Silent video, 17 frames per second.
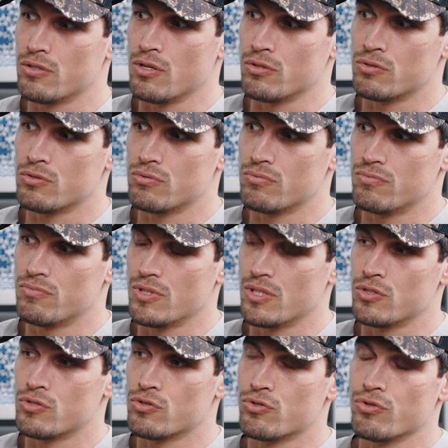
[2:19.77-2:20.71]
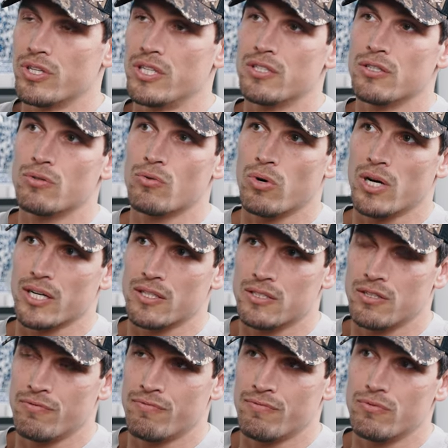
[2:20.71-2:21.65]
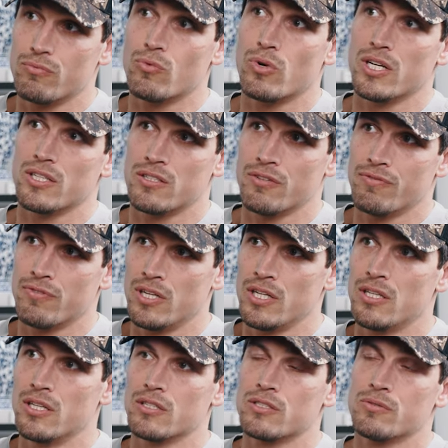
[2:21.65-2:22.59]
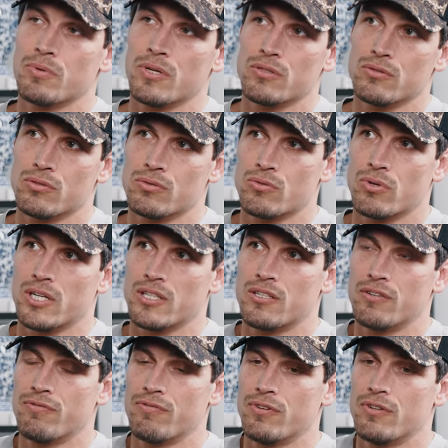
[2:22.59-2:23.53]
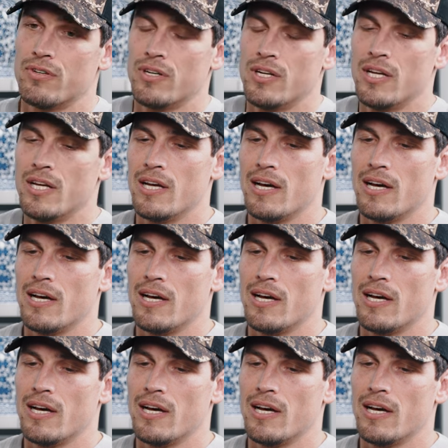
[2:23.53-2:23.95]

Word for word: that's it's treated quite di quite differently. The experience was quite different.